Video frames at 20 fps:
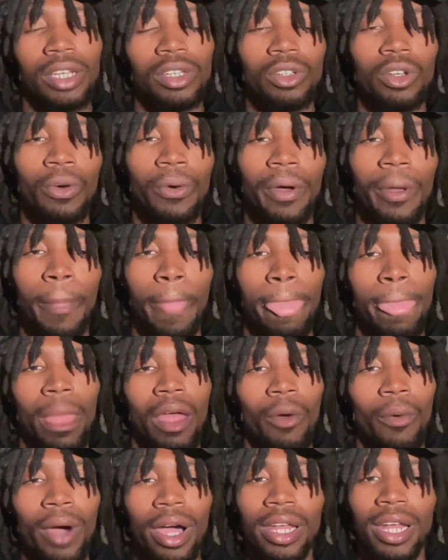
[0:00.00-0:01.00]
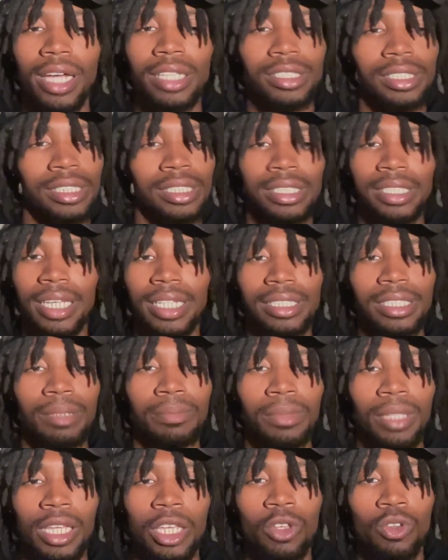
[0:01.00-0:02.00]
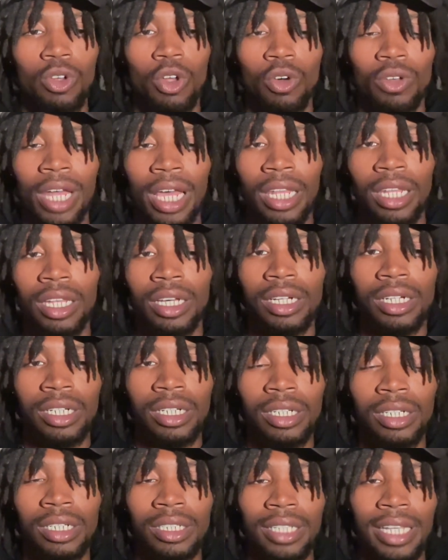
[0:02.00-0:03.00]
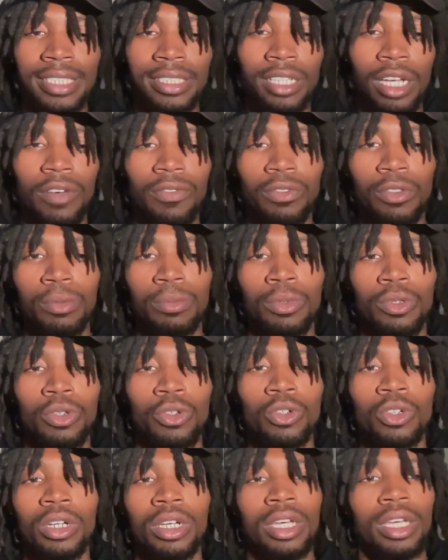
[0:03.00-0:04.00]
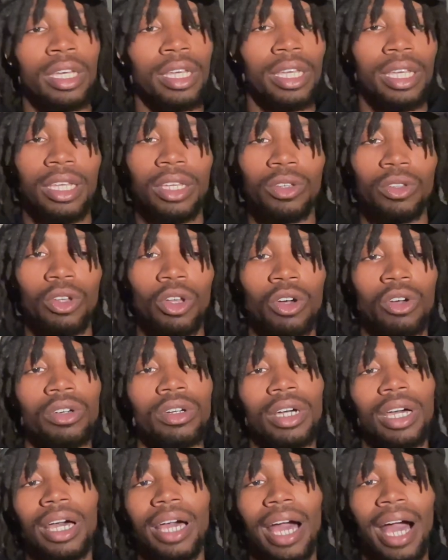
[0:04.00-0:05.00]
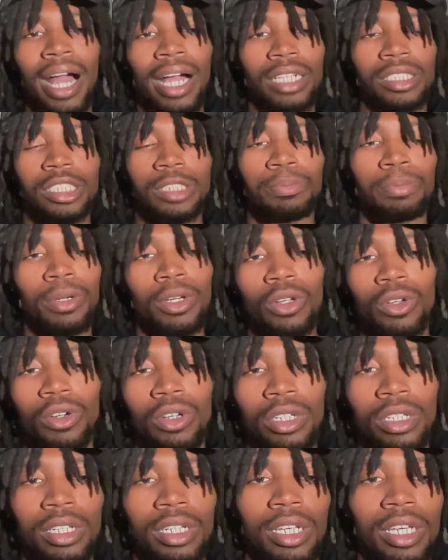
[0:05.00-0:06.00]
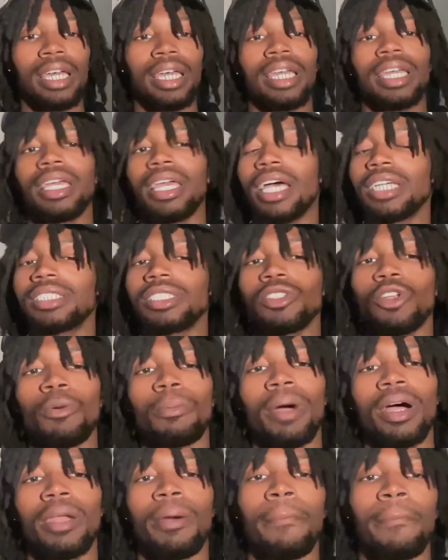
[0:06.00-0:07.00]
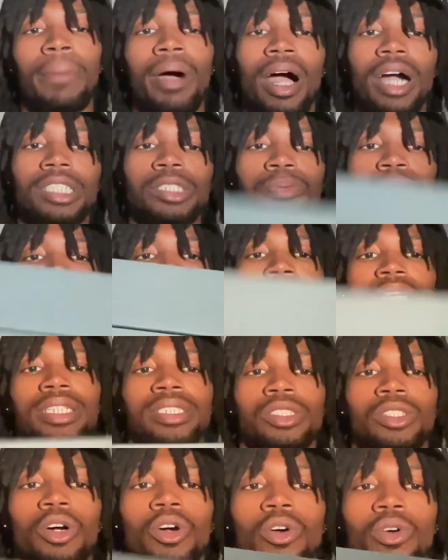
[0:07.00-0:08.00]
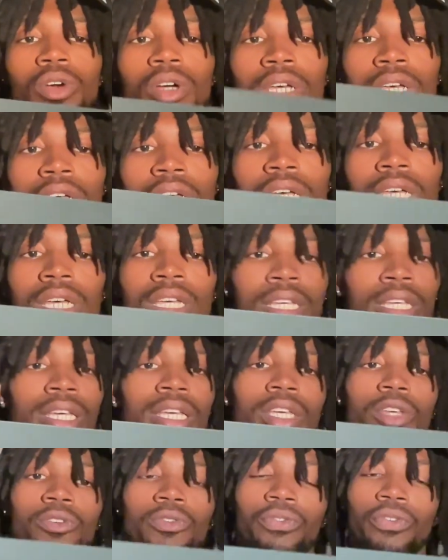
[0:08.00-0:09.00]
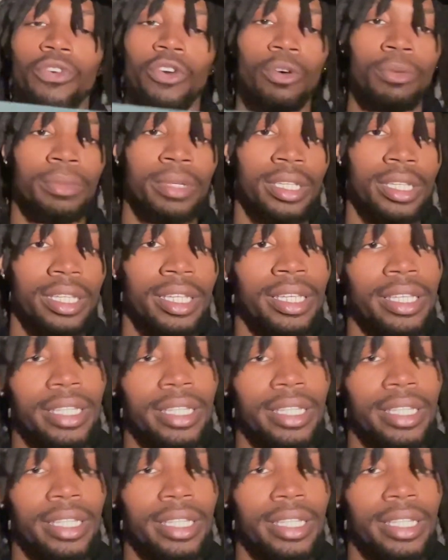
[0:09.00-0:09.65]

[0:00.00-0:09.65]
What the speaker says: you know what? Why not just get something, you know, that look good, that's comfortable, and you know, I could just put on. I should know by the box what it is, though. You feel me?